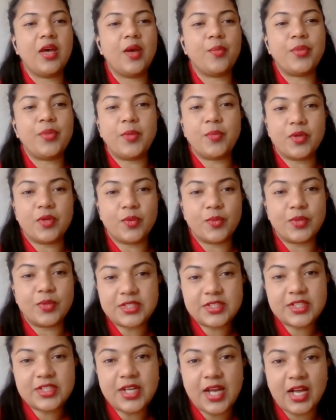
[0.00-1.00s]
People were
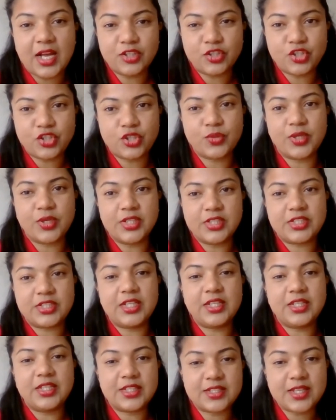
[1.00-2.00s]
still unsure
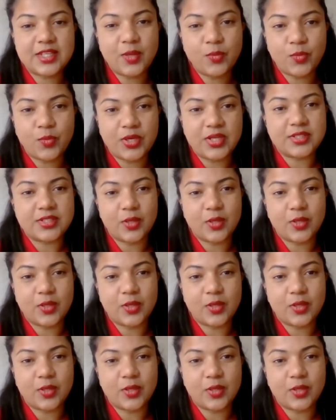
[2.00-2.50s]
in the same ways